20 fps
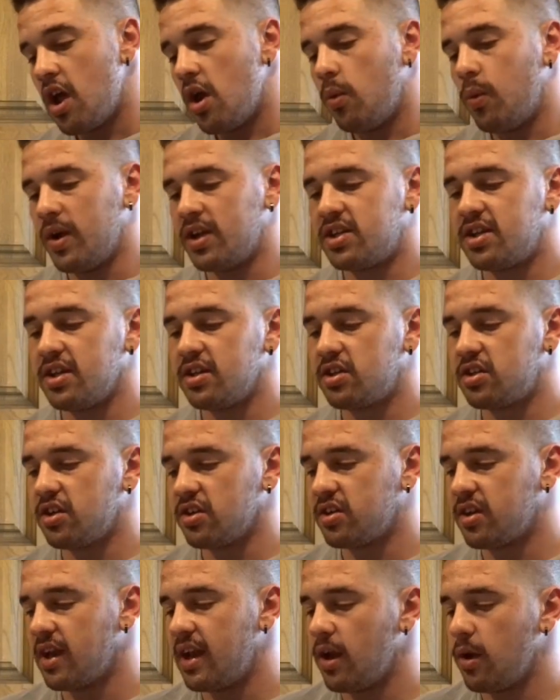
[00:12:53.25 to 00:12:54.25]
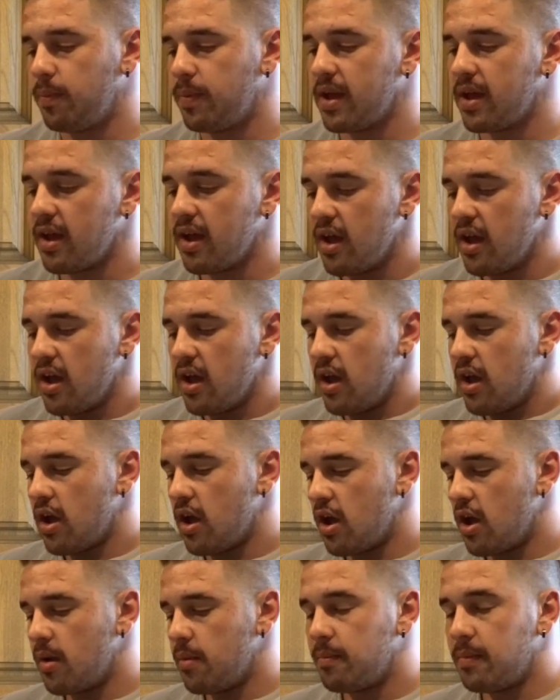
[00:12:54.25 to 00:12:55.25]
which is just a little bit
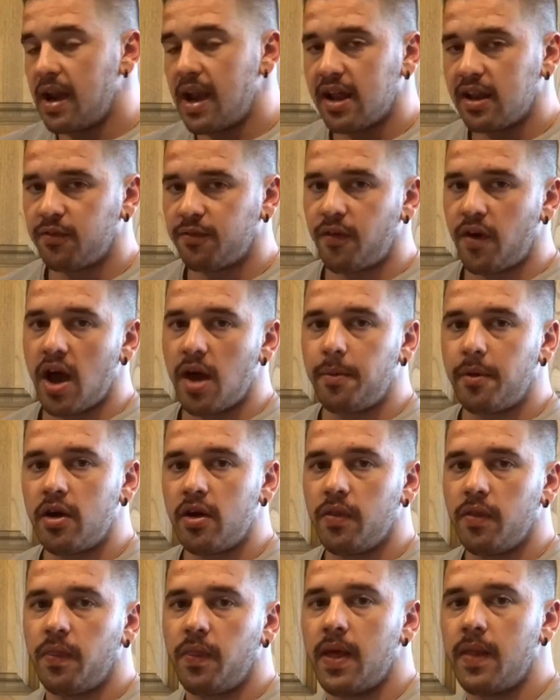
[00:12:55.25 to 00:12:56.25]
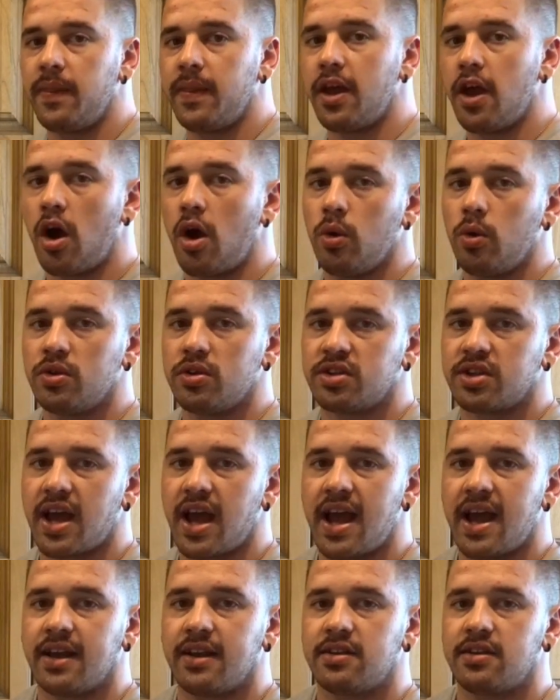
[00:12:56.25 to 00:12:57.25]
less fiber than the oats,
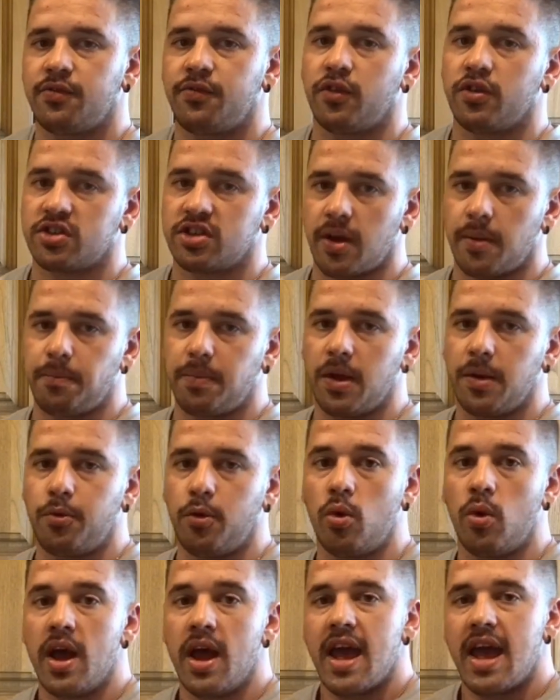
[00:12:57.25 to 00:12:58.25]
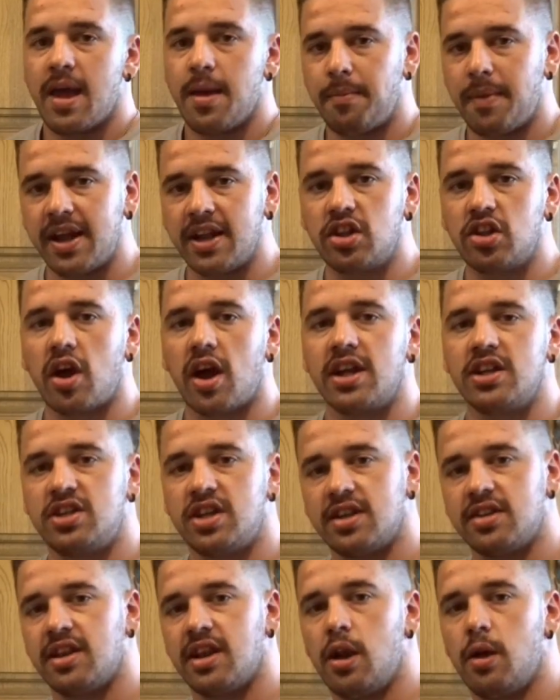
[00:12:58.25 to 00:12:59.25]
and for some people it may
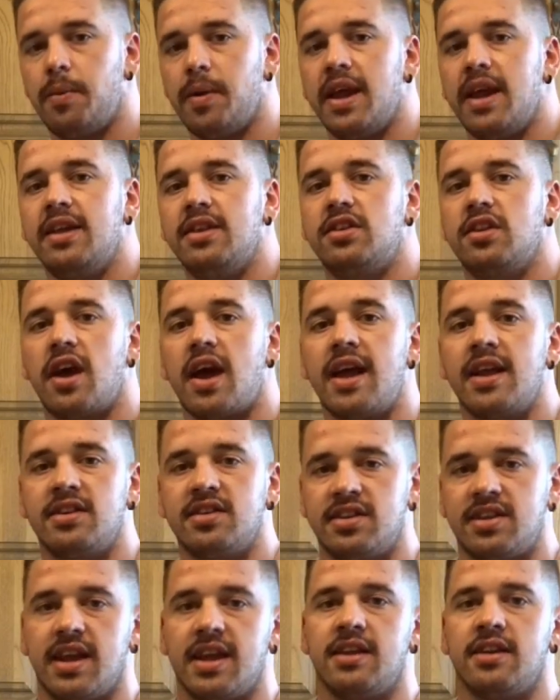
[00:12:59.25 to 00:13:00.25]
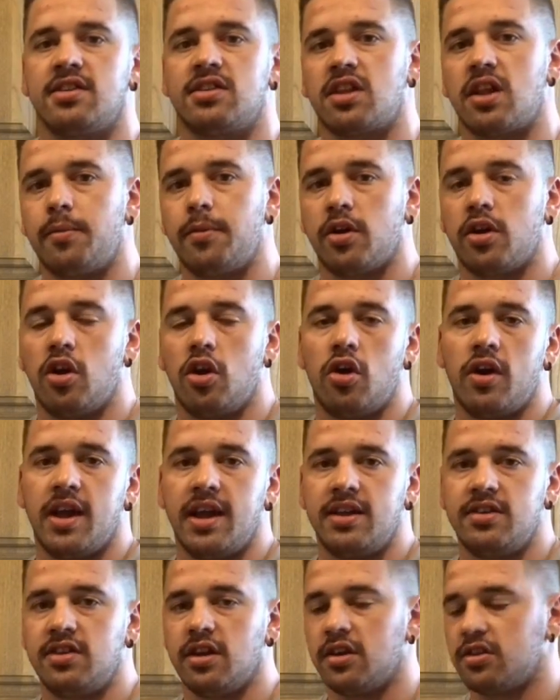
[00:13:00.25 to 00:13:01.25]
digest a little bit easier and sit in the stomach a lot
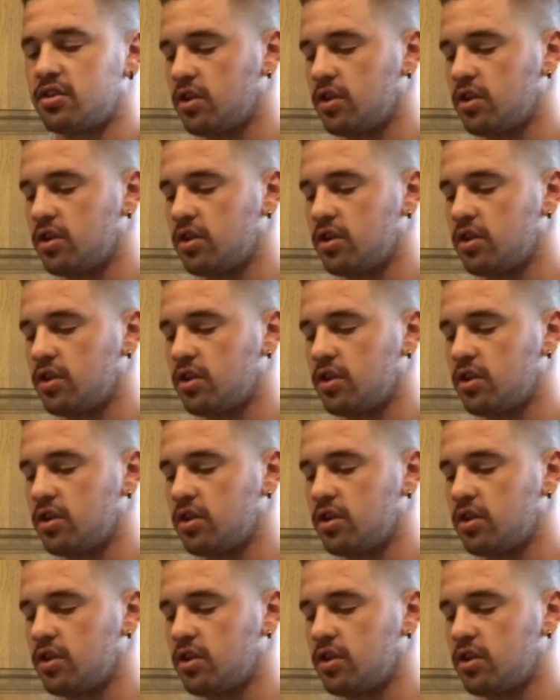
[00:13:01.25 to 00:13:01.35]
easier.